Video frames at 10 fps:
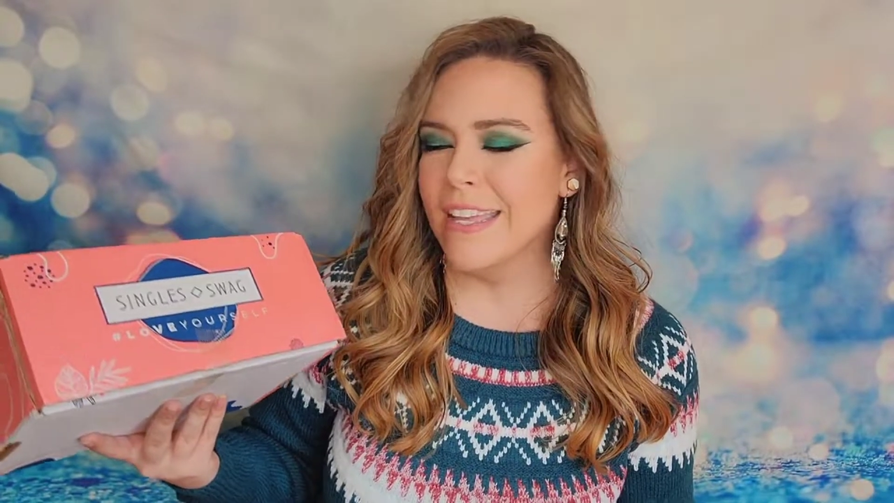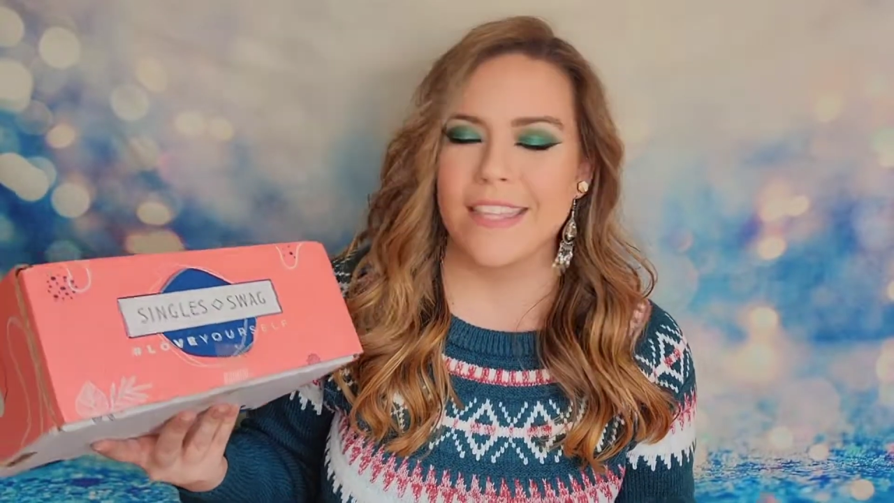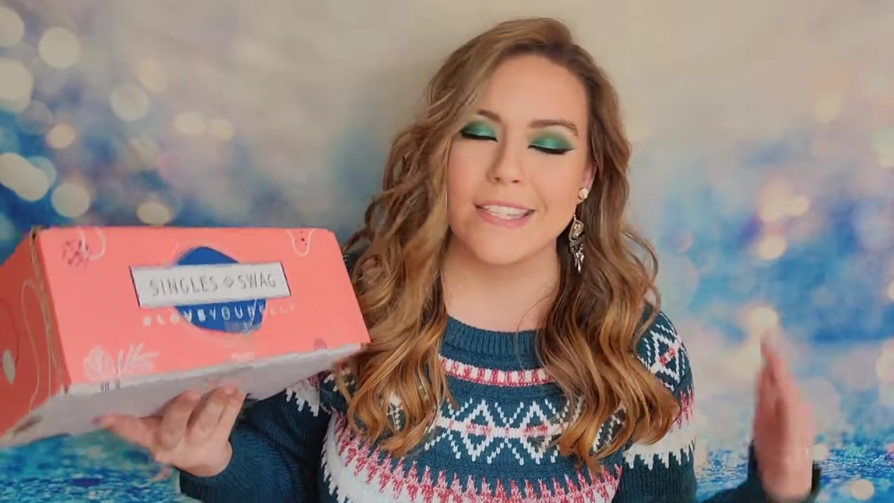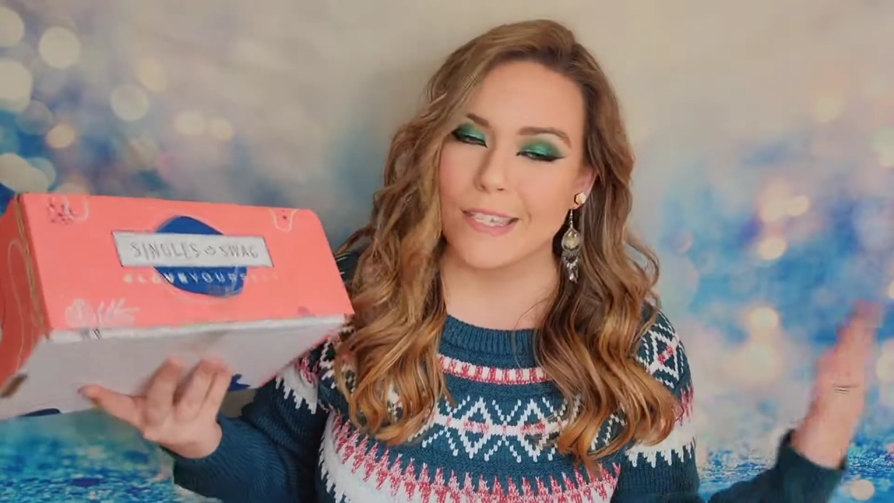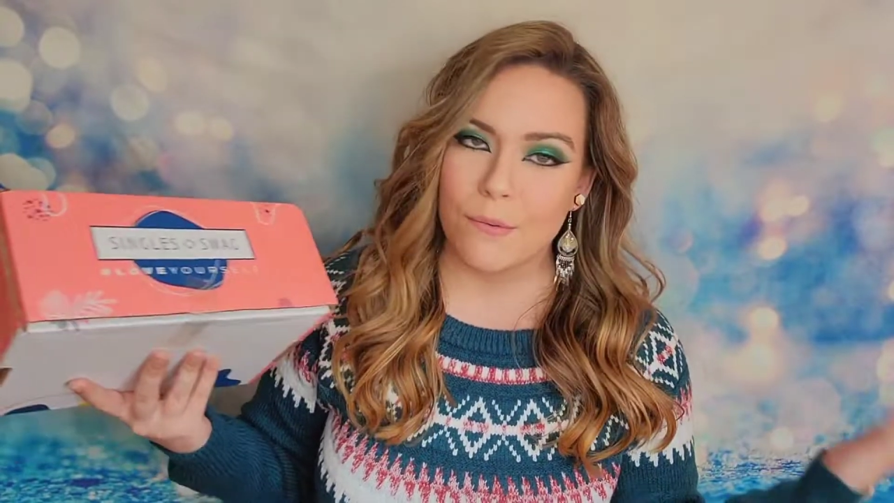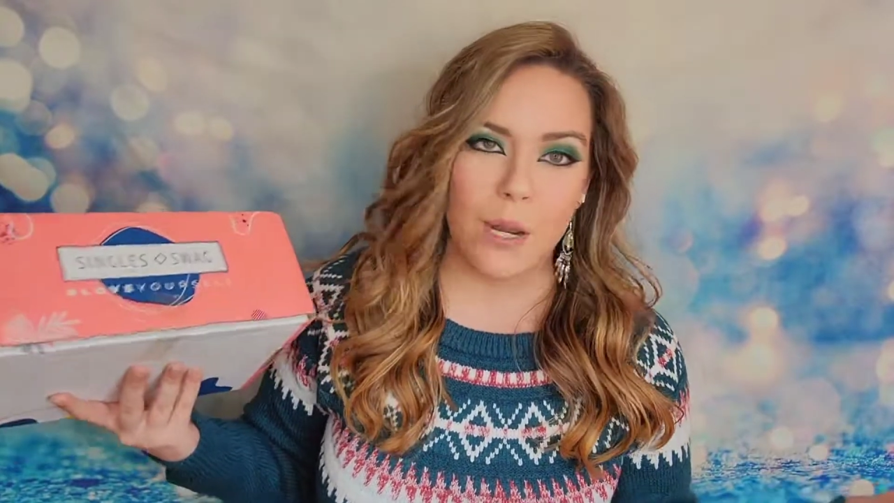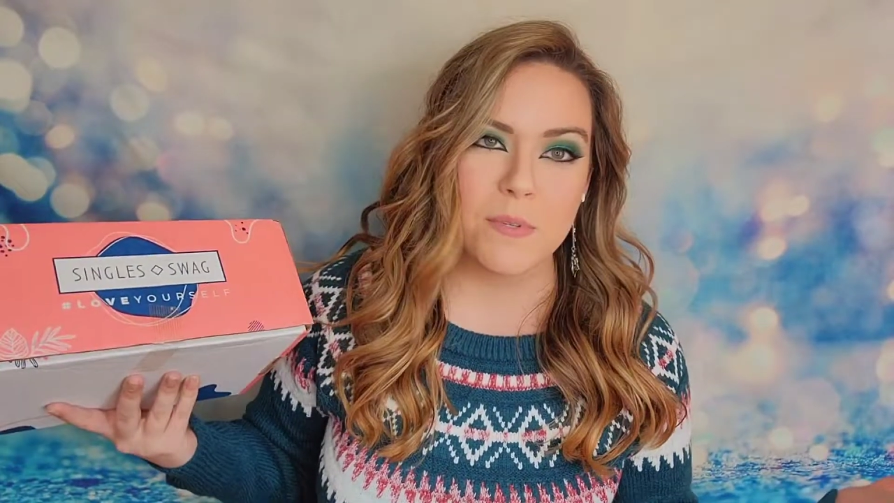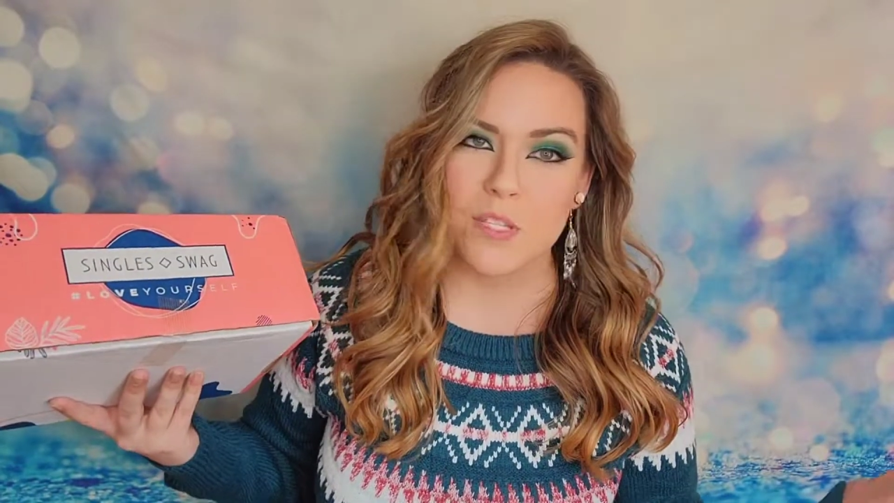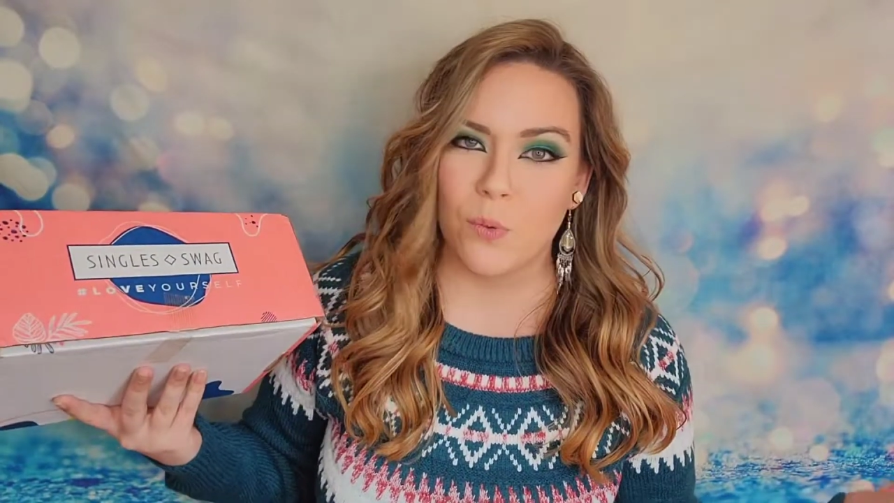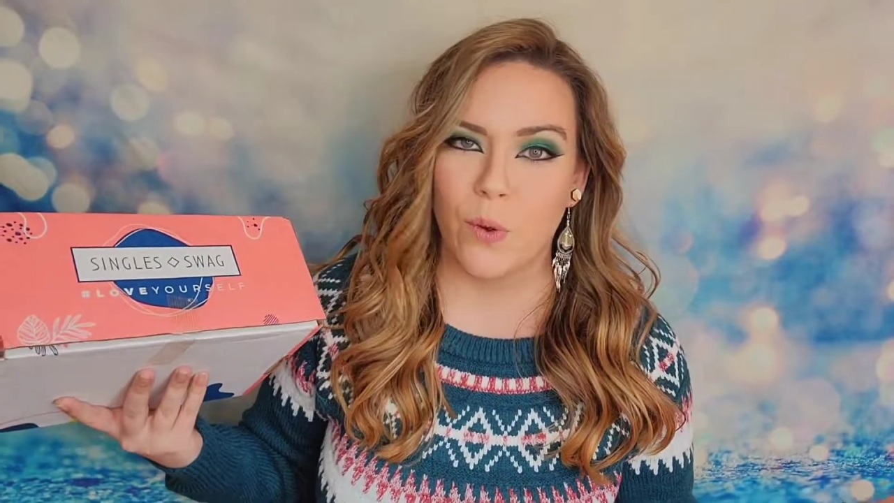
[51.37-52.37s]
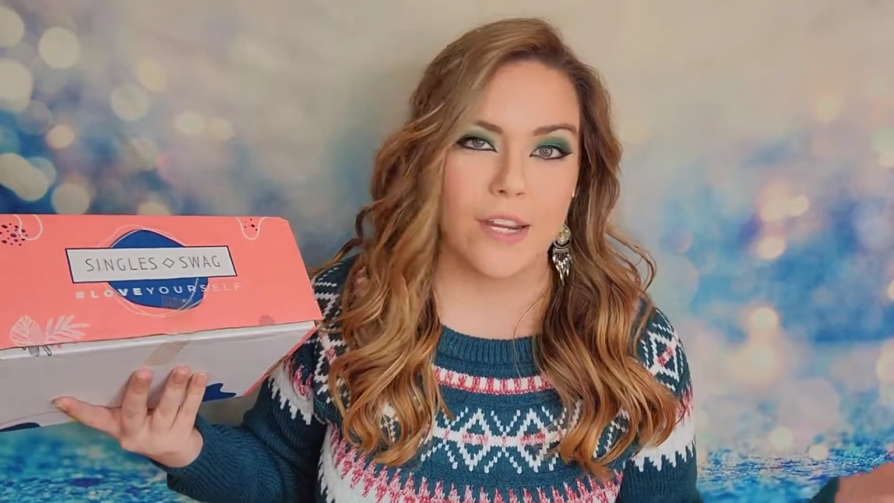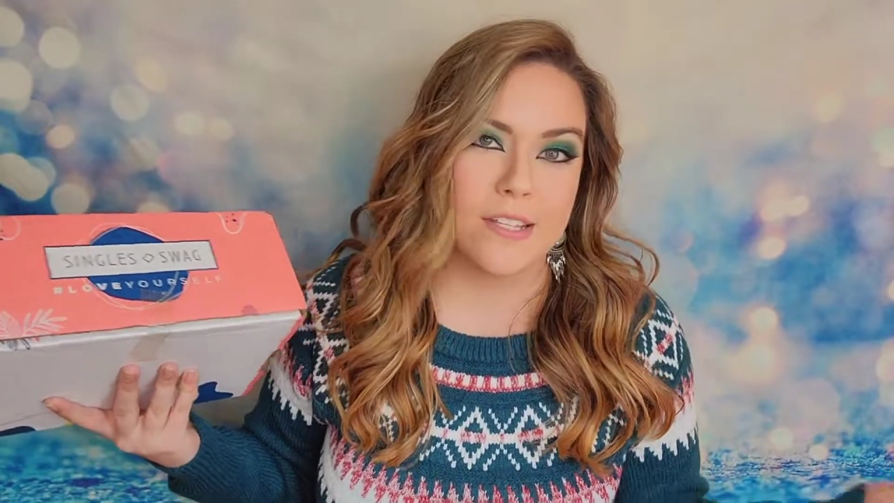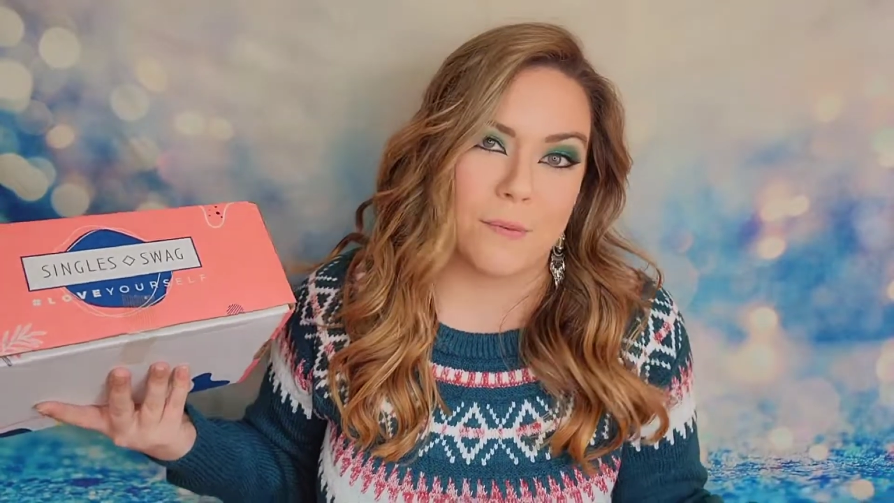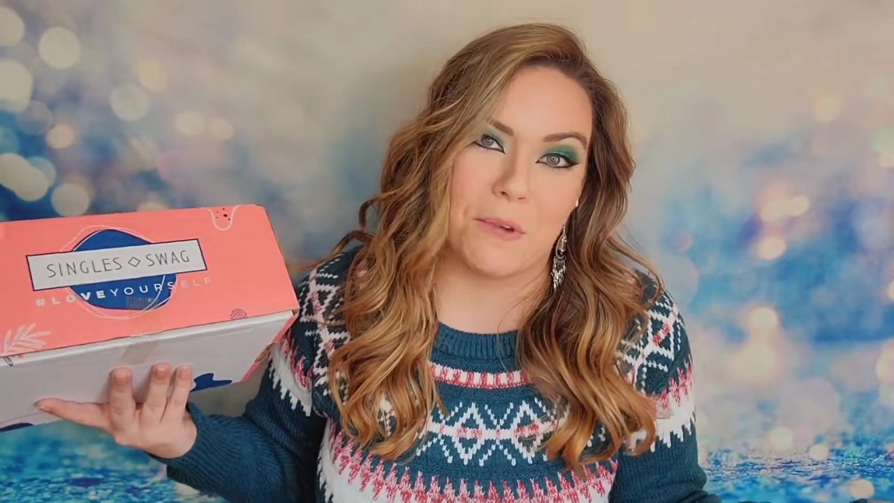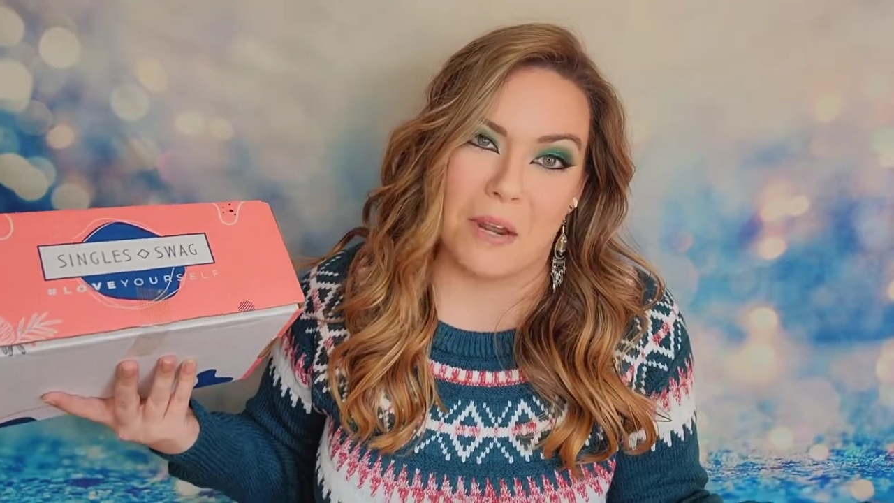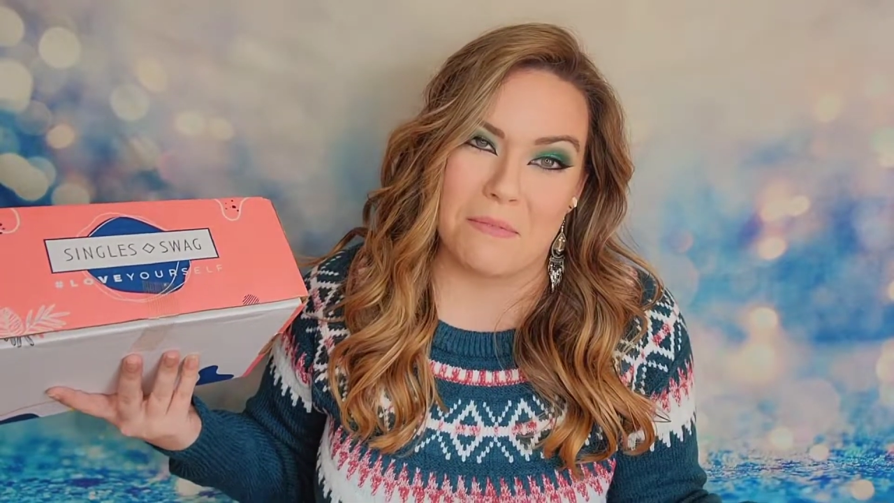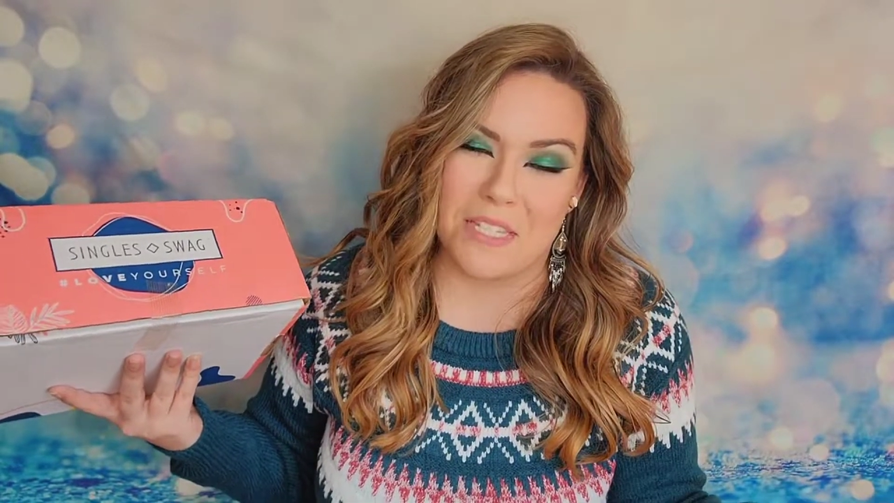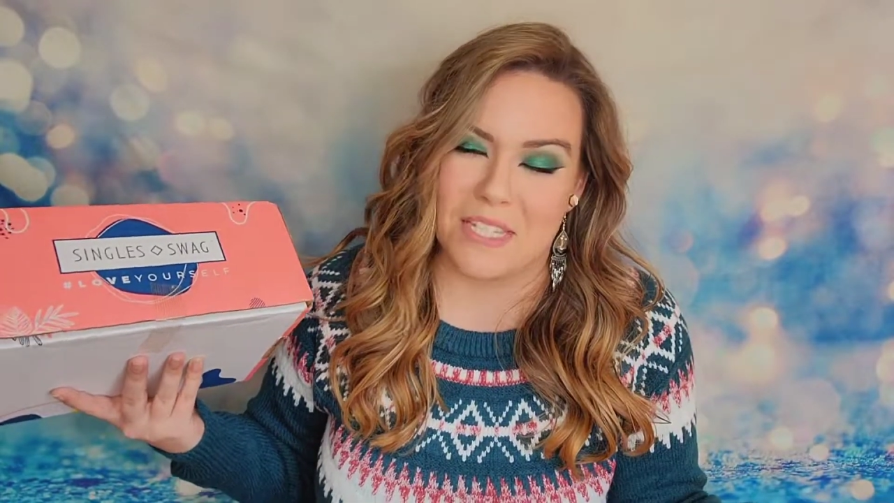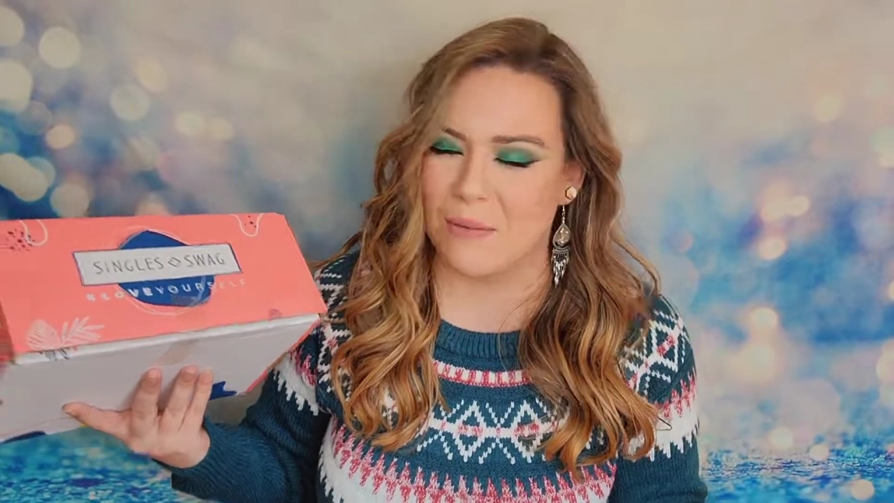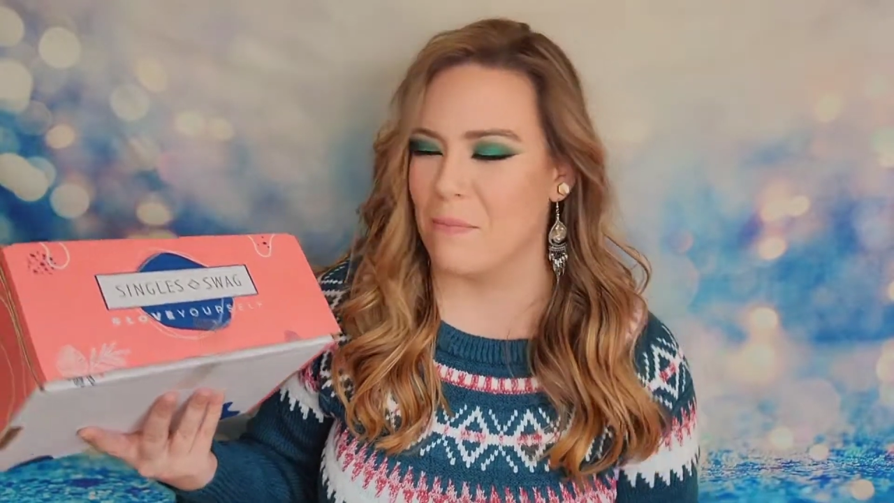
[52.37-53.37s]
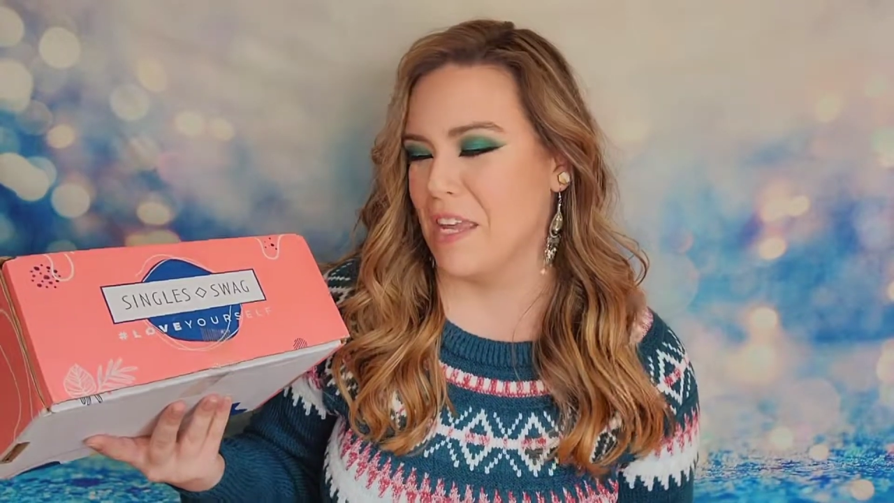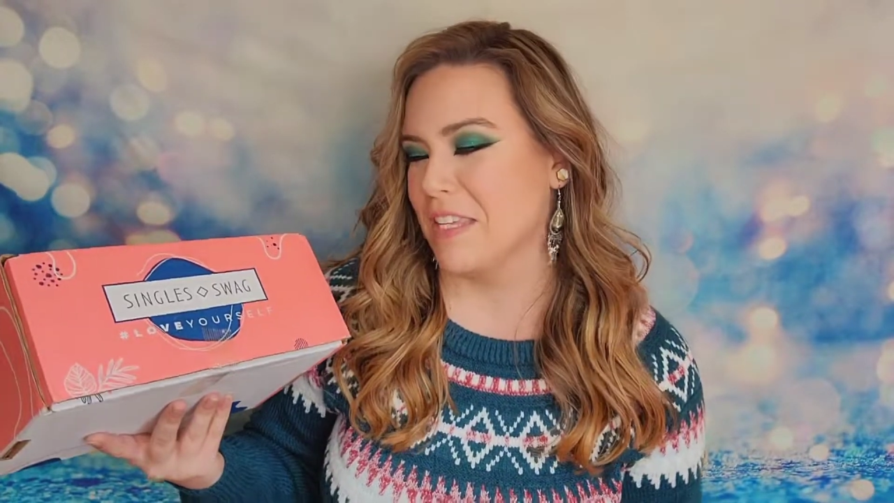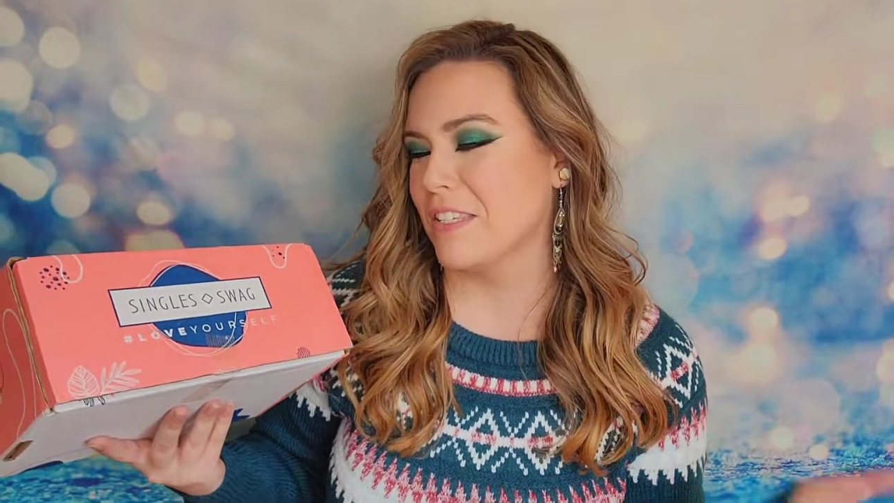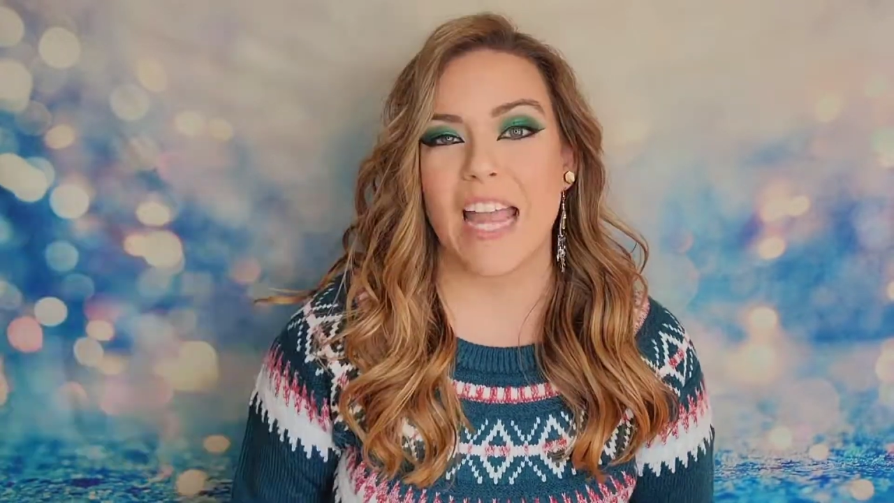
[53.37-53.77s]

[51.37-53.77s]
that sometimes it's a win and sometimes it's a miss.